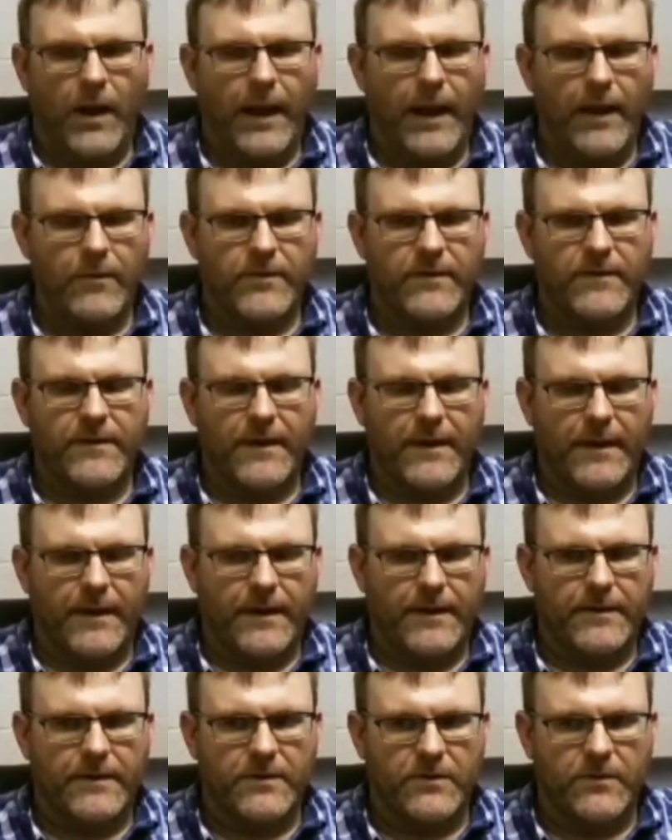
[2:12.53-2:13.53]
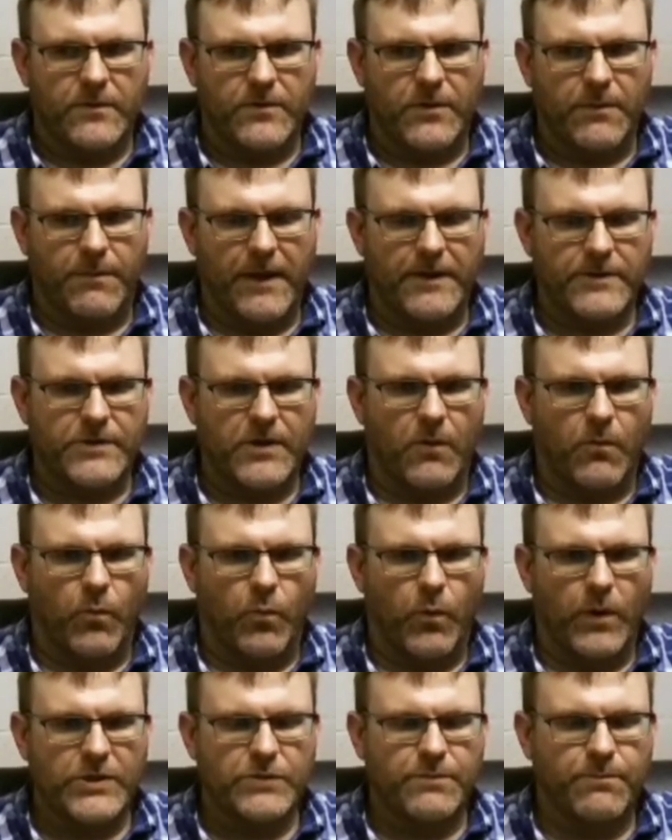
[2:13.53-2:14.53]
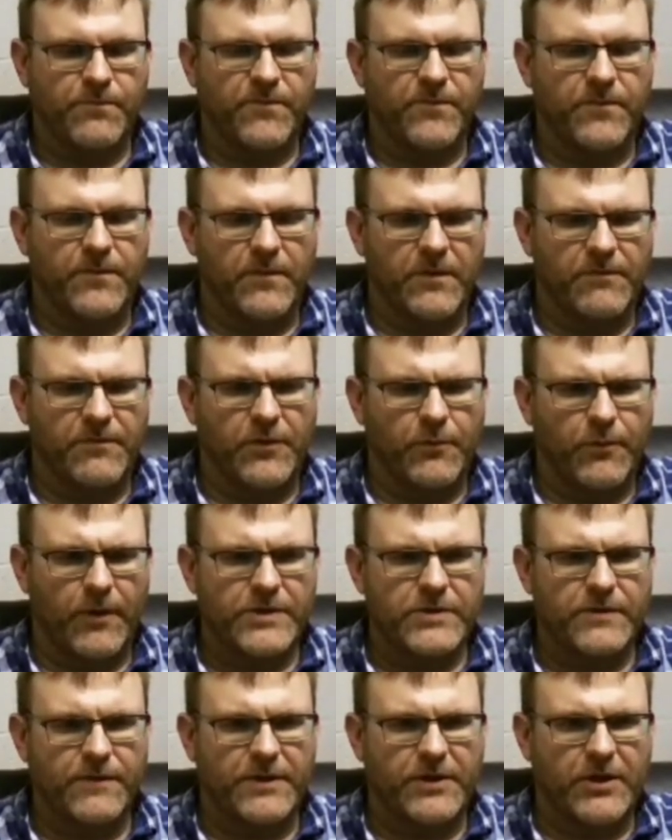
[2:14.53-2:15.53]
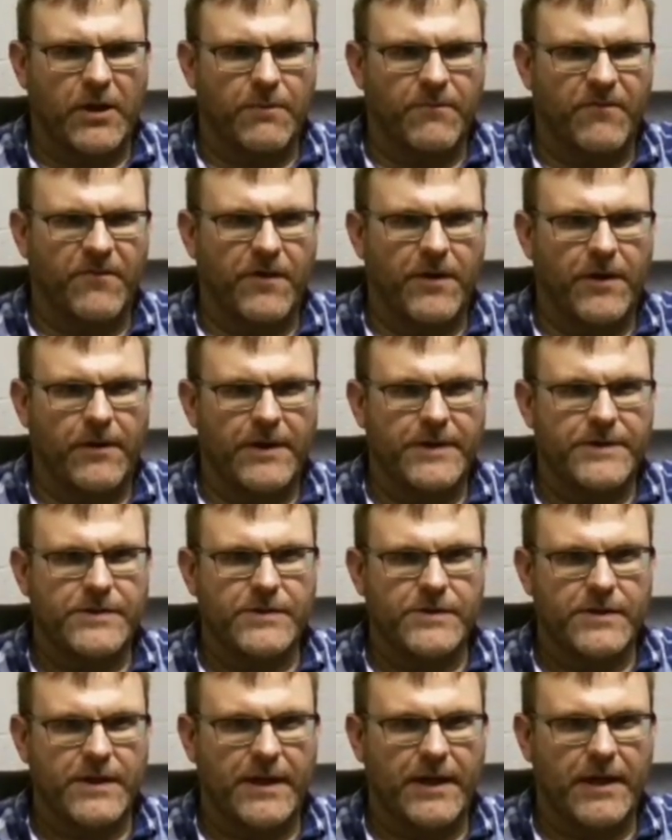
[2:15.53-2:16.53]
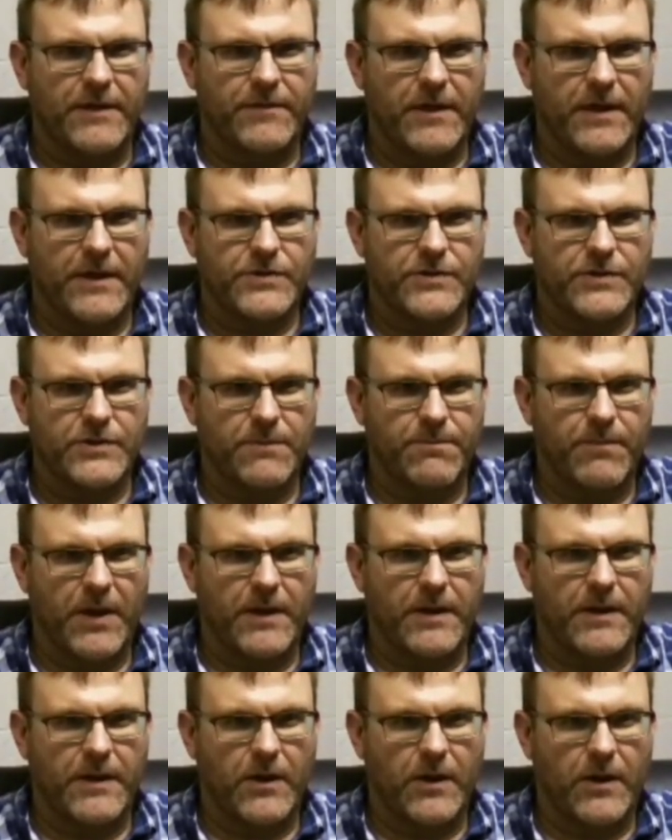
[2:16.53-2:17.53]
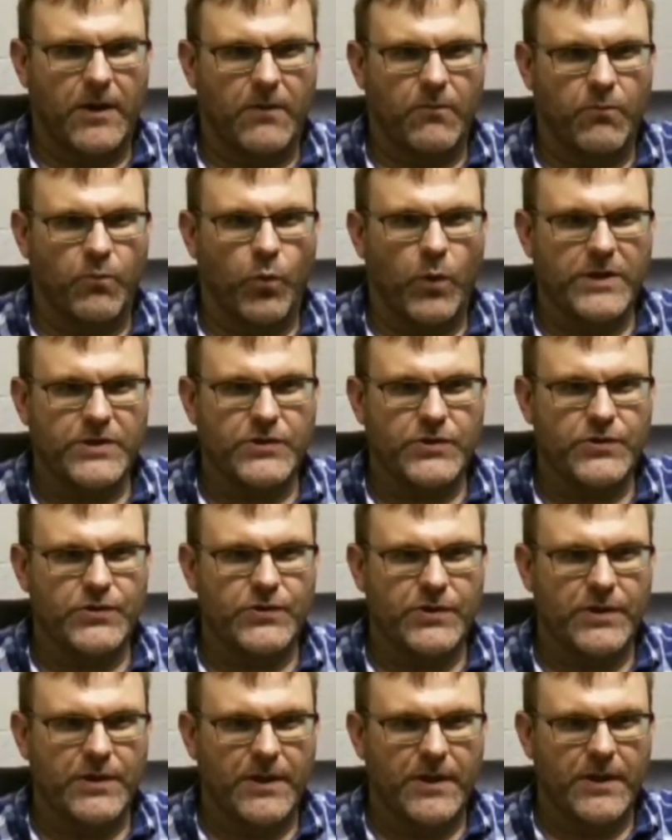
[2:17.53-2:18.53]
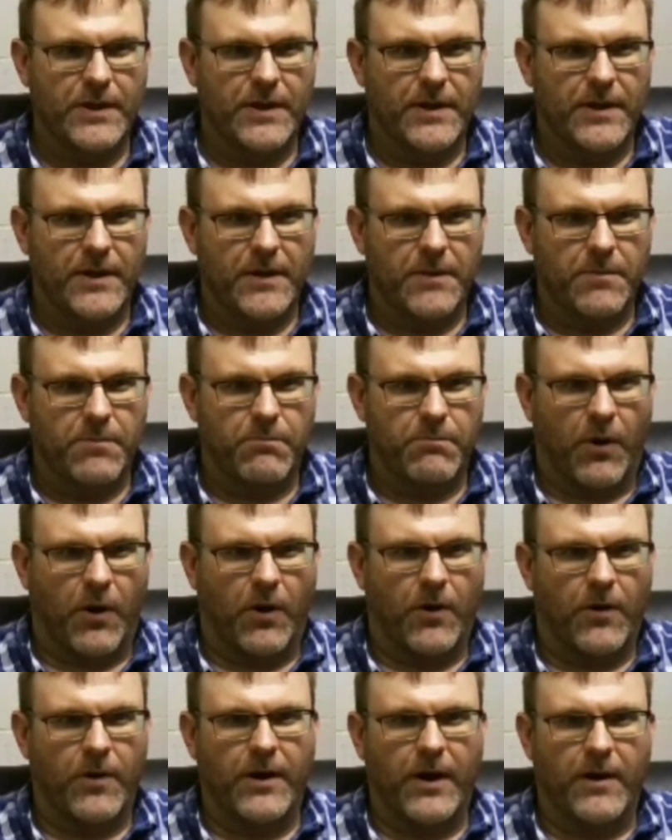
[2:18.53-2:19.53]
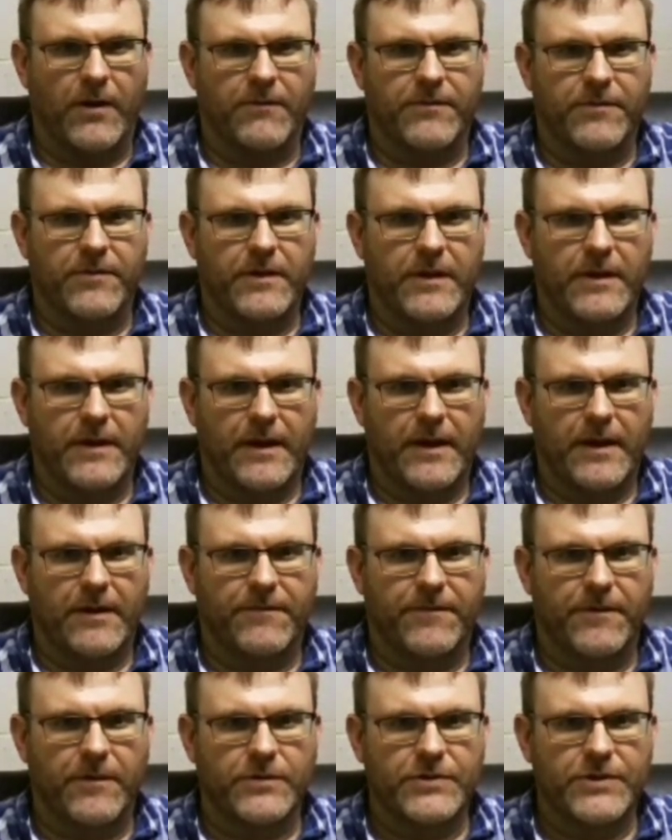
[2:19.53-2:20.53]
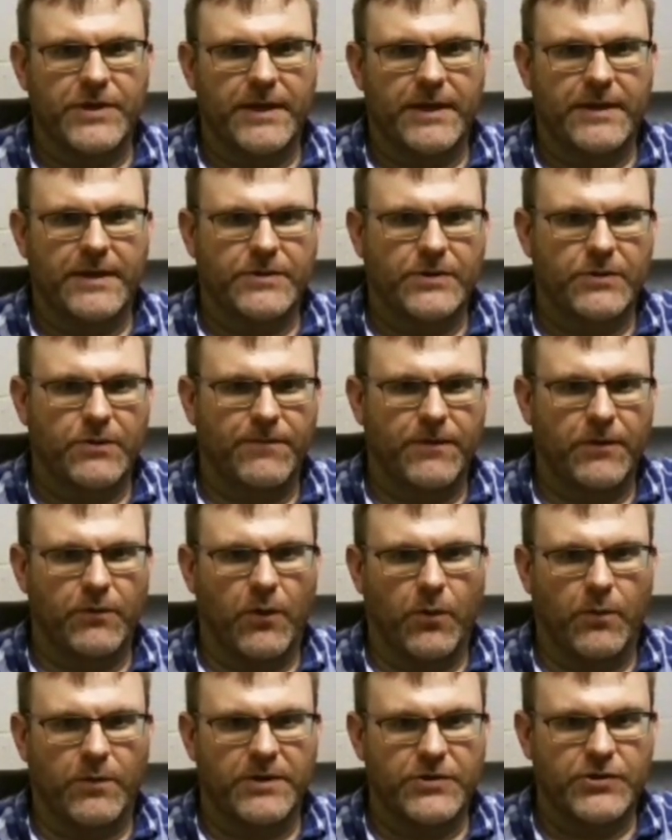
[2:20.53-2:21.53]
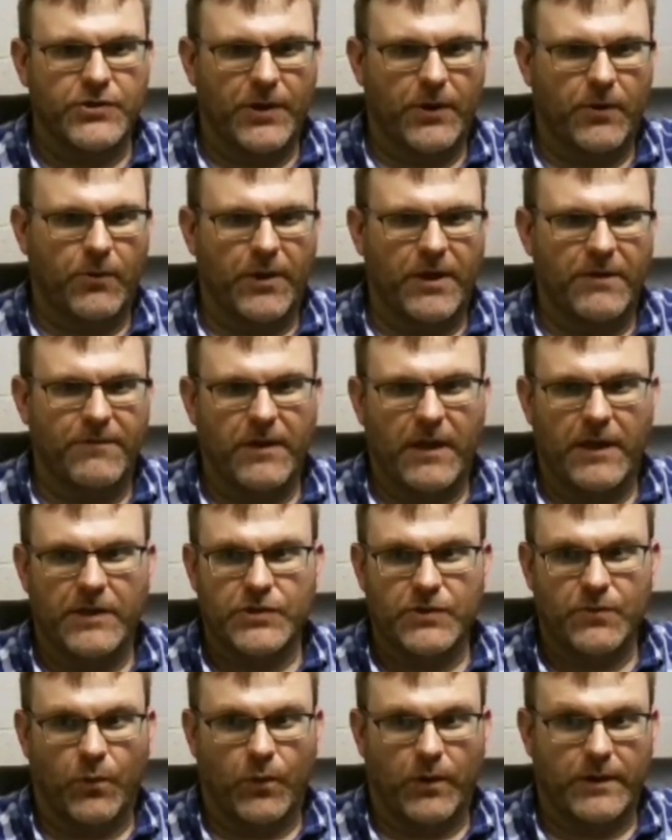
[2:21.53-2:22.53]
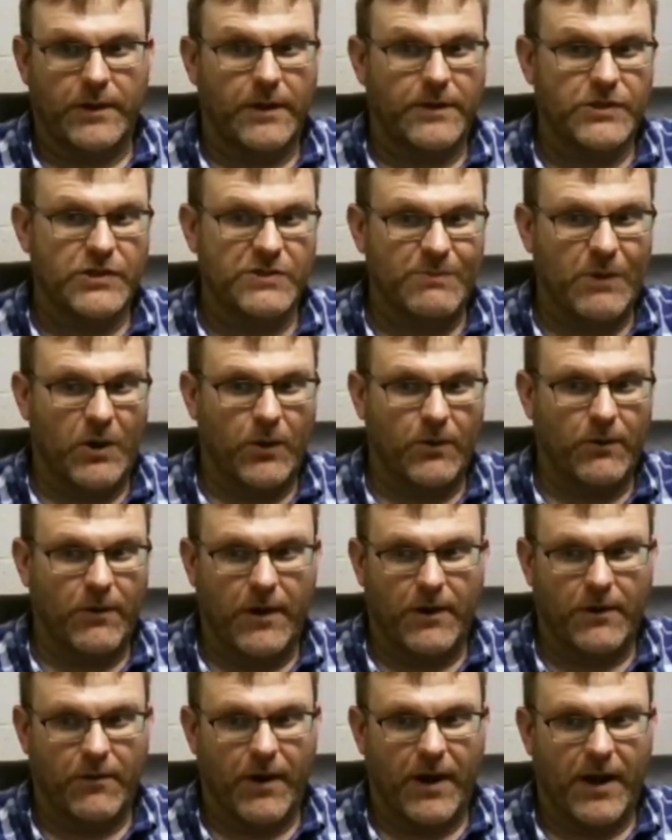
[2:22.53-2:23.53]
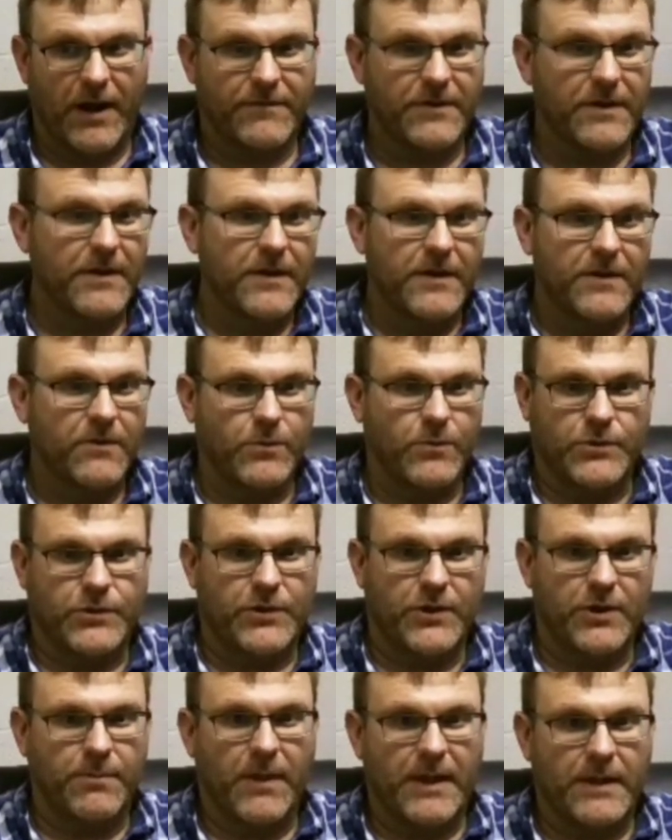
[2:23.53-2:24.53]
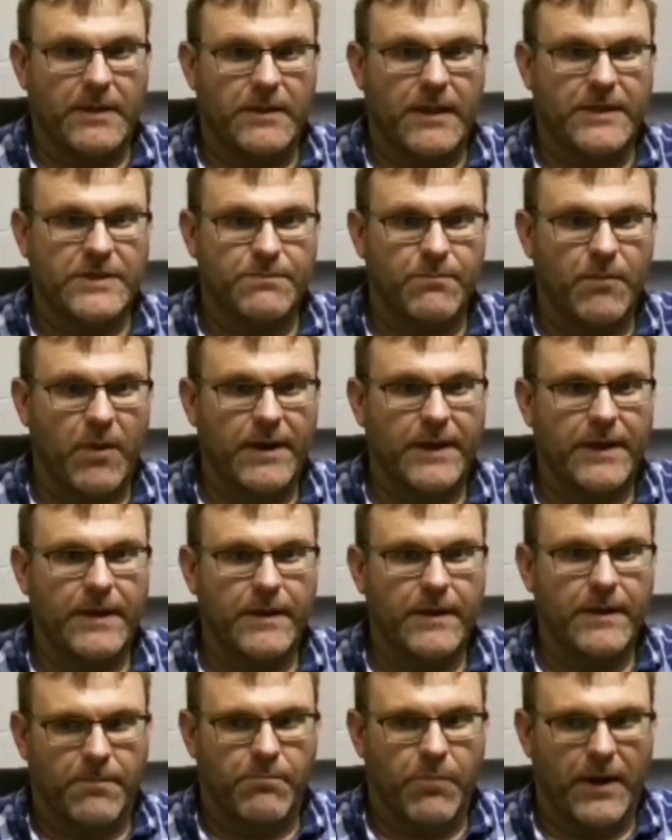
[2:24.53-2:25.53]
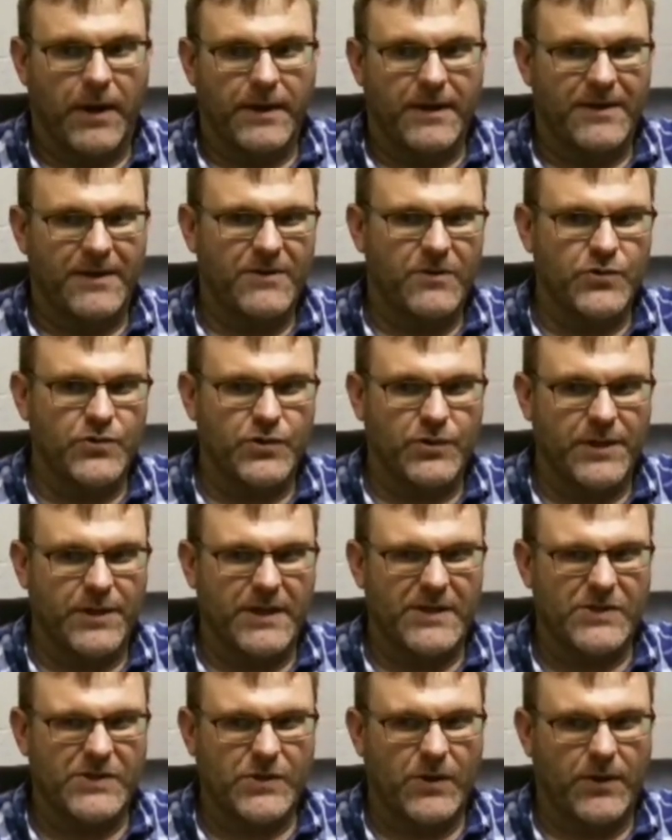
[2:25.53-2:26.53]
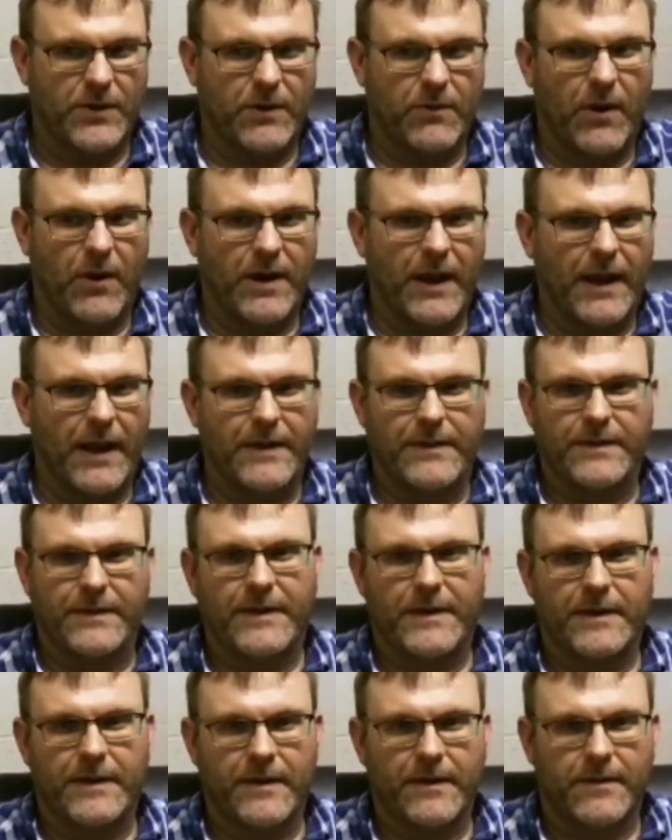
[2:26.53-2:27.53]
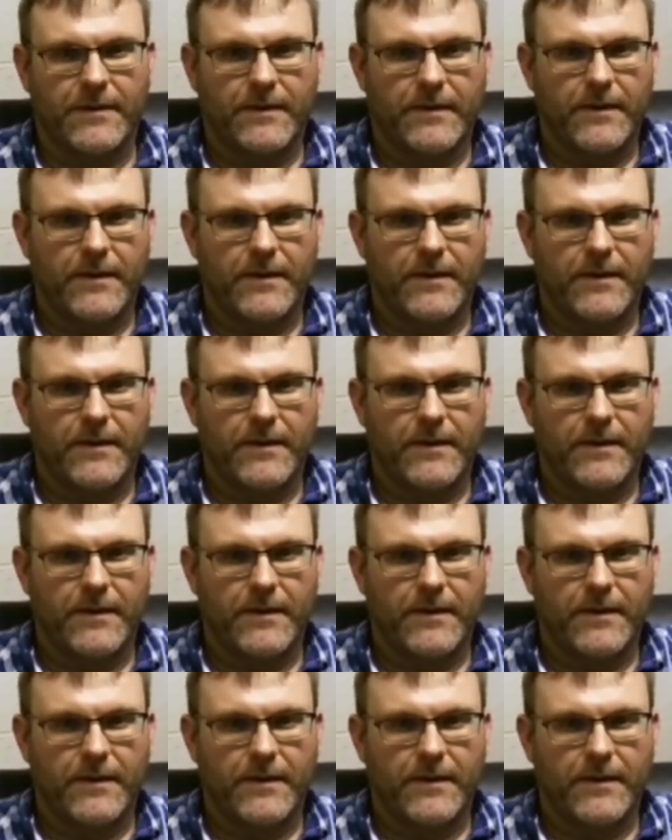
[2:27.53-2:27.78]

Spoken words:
It depends on the range of income varies in aviation depending on which part of the field you get into. If you go into general aviation, working on smaller aircraft, of course you're going to make less money, but usually starting around $18